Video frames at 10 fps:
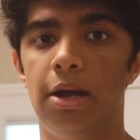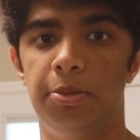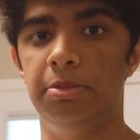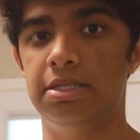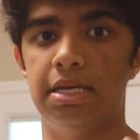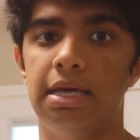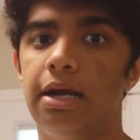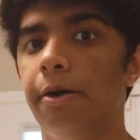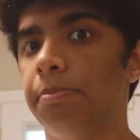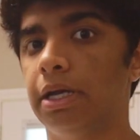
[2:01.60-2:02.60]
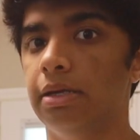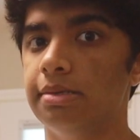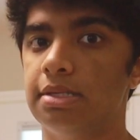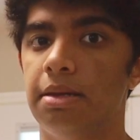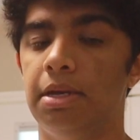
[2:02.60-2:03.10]
helping me set that up
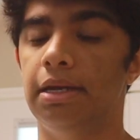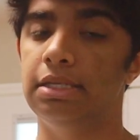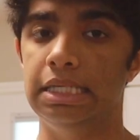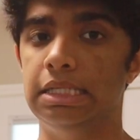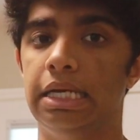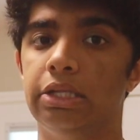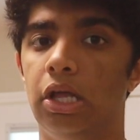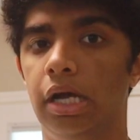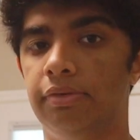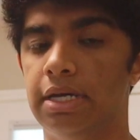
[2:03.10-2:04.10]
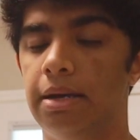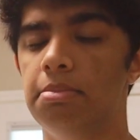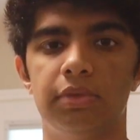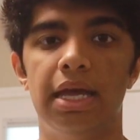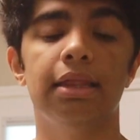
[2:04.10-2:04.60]
because, I mean, it did take a lot of time.
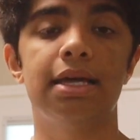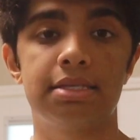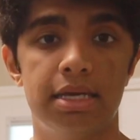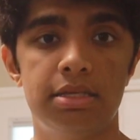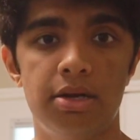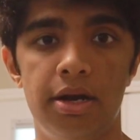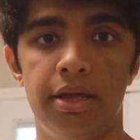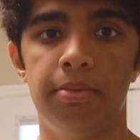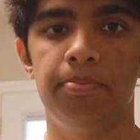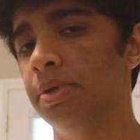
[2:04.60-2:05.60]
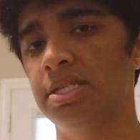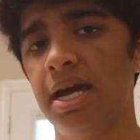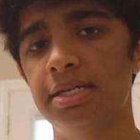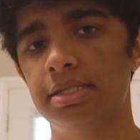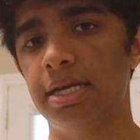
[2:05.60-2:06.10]
And let's get started.
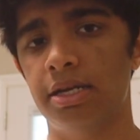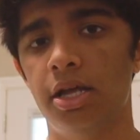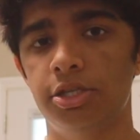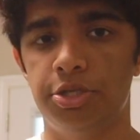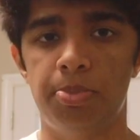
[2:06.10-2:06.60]
Besides the technology